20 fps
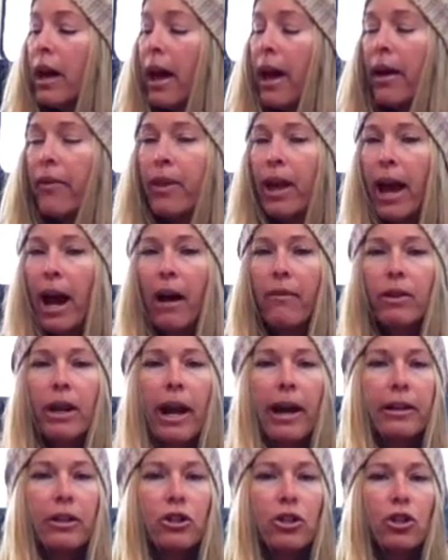and they haven't
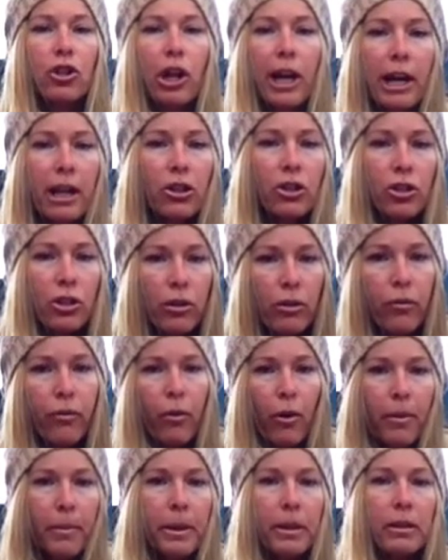had to change their
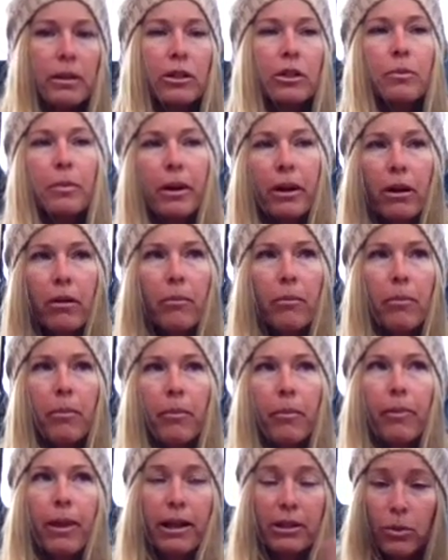formulas, but
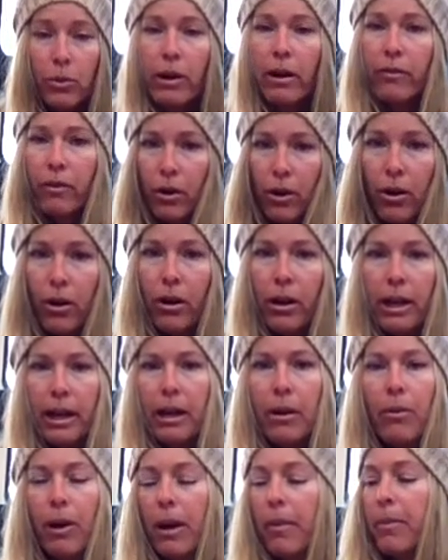that's what I've heard
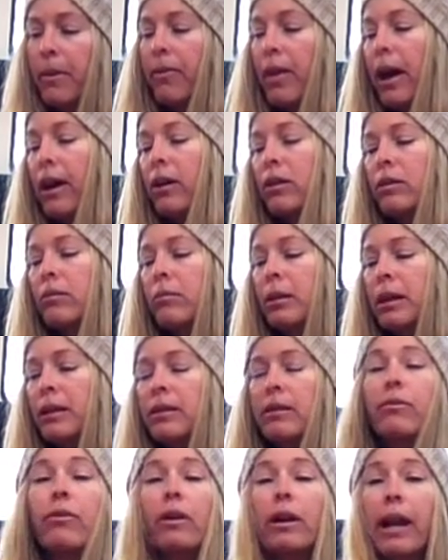anyway, but that could be
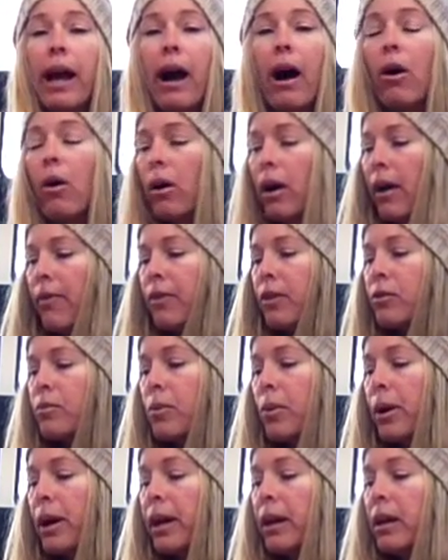different now at this
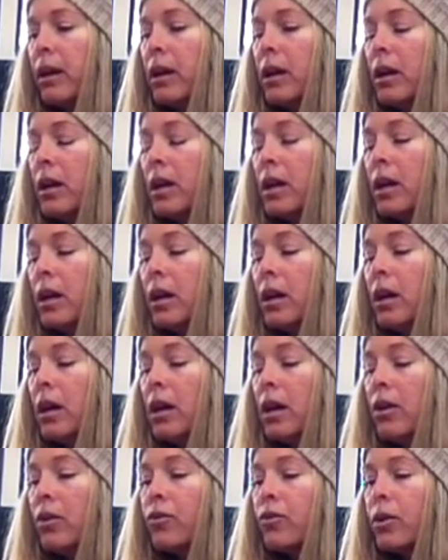point.
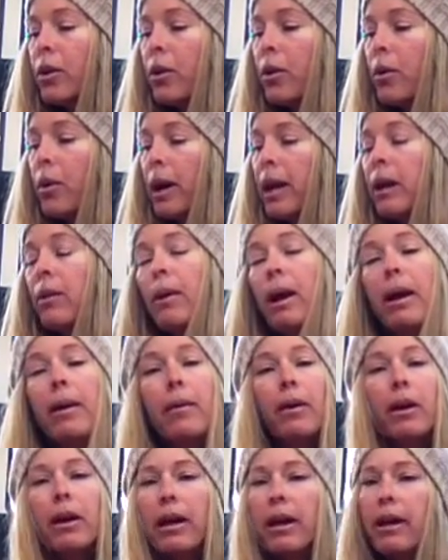So
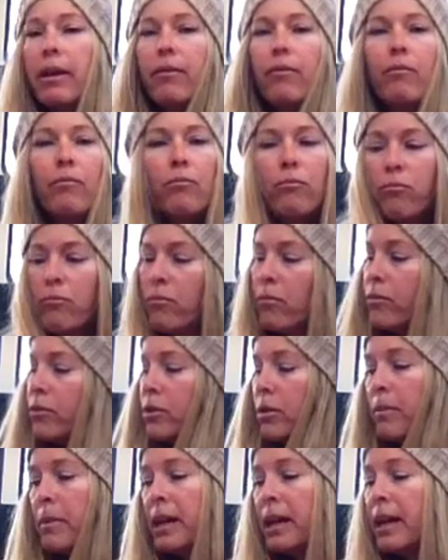anyway,
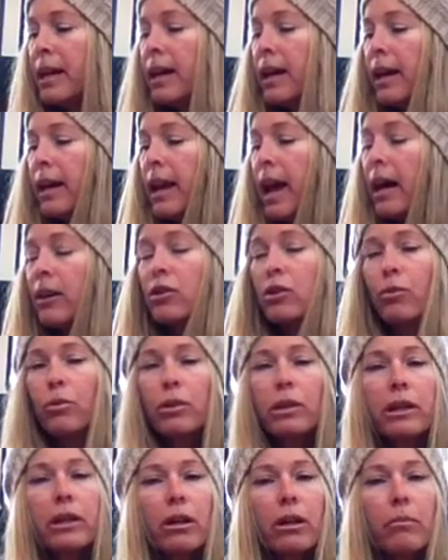to me, it has a
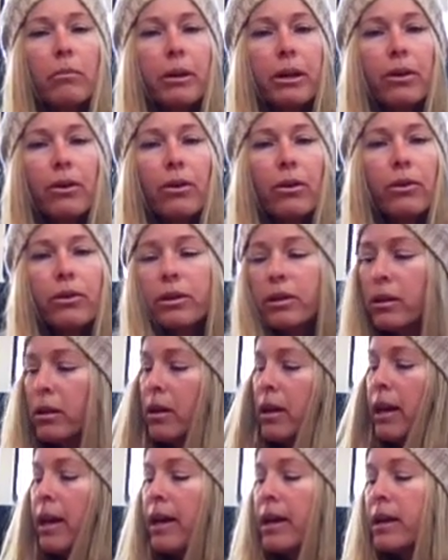really good build.
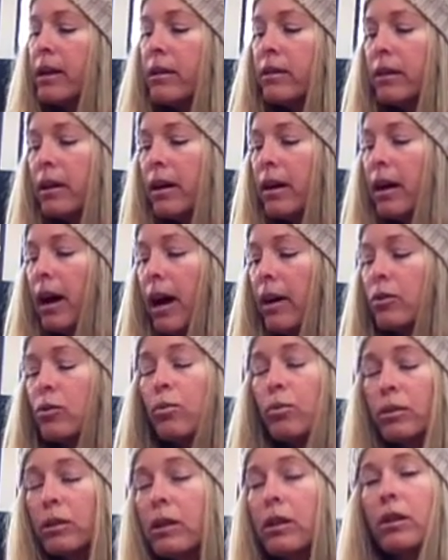It has
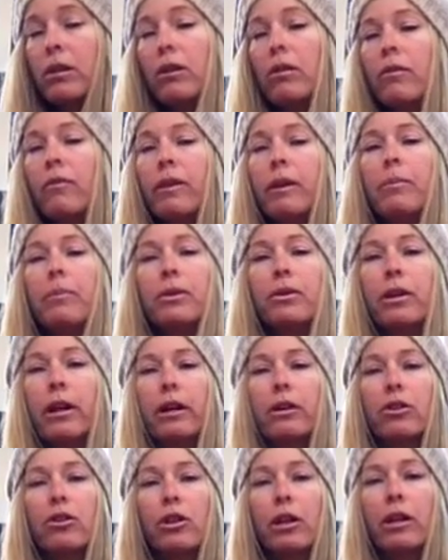really good UV
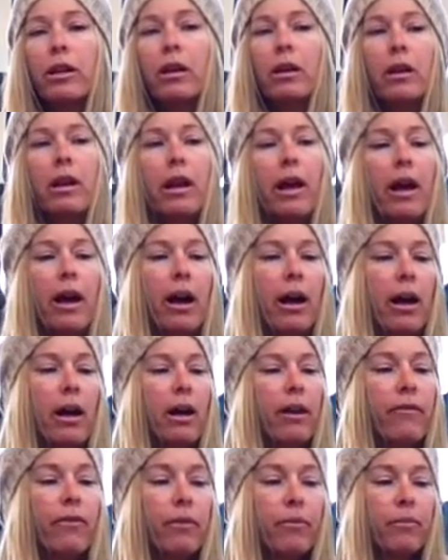protection.
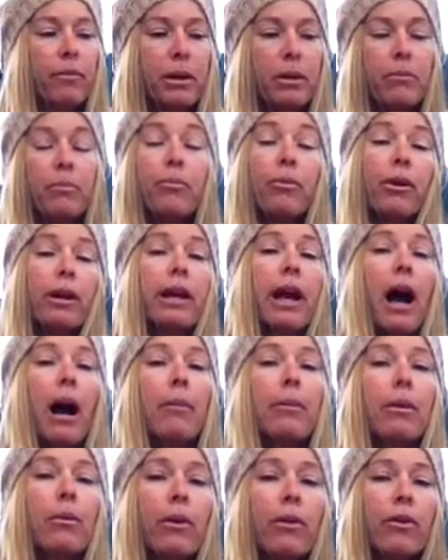I've been pretty
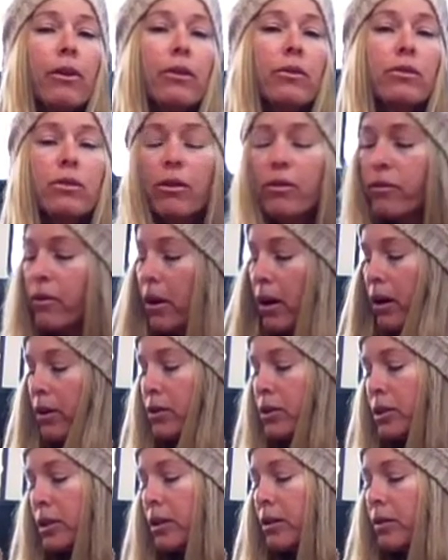happy with it so far.
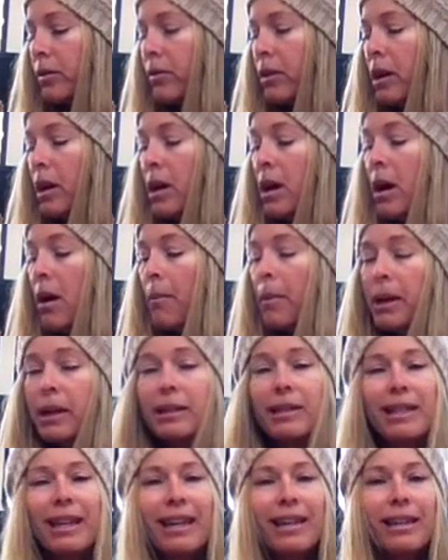So, but
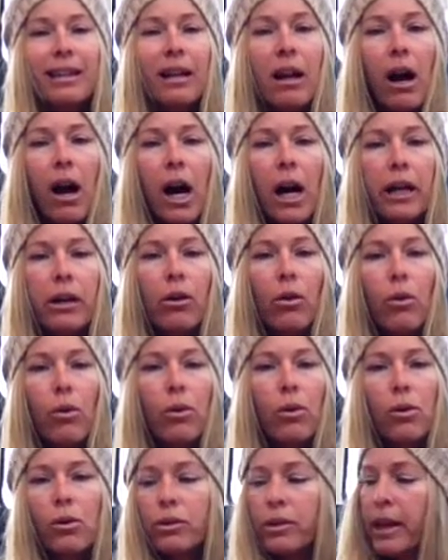it's getting kind of
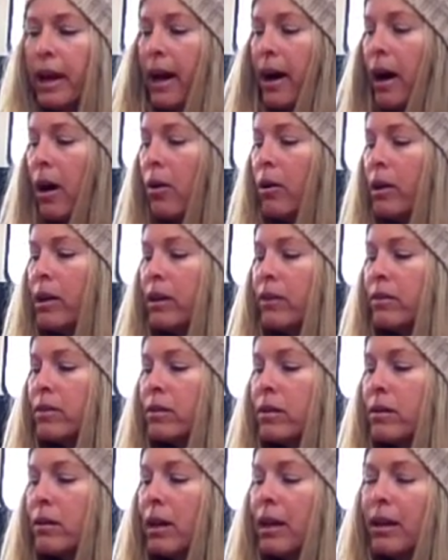old now, and
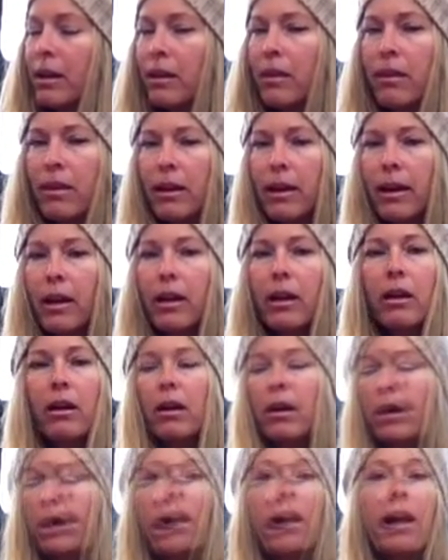it's getting thick.
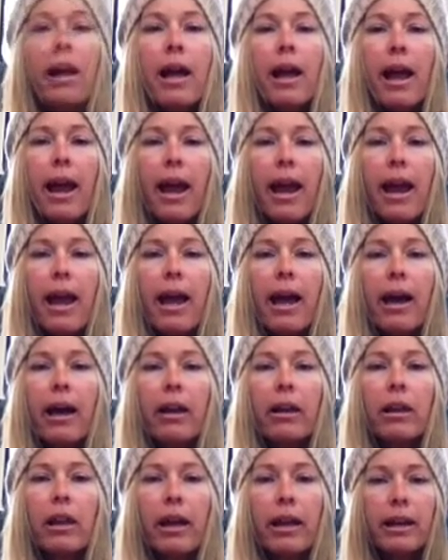
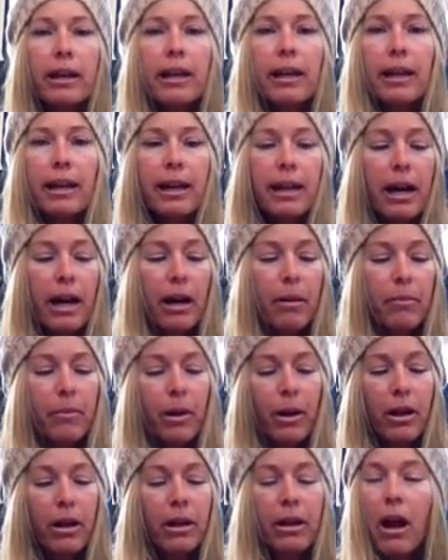And let it heat up,
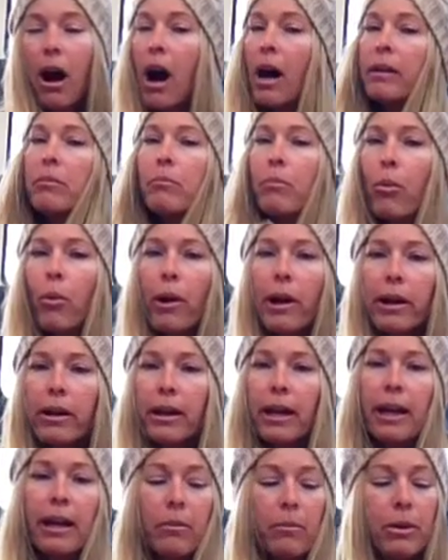not
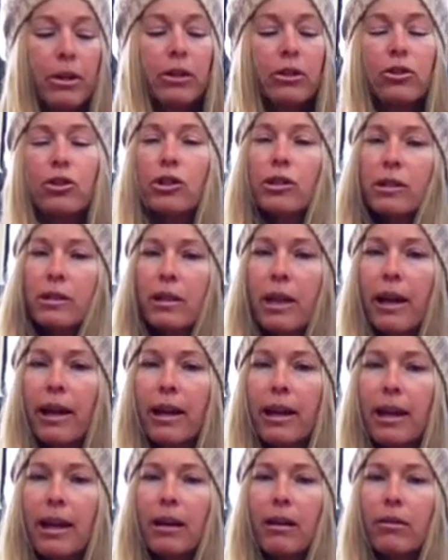boiling, but just
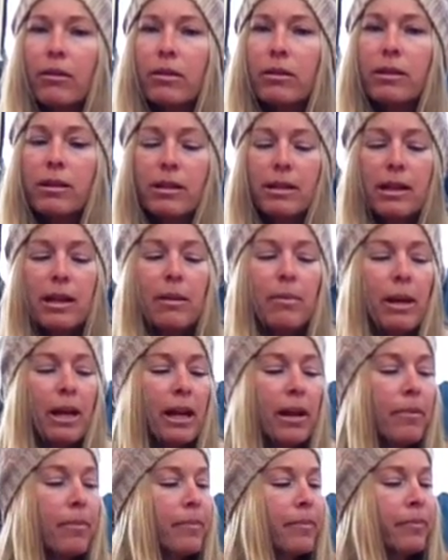like get it
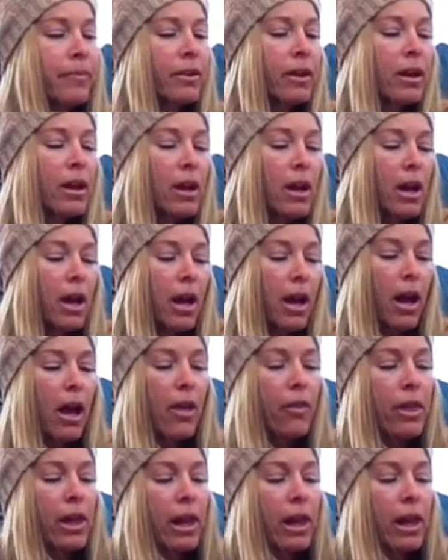steamy. And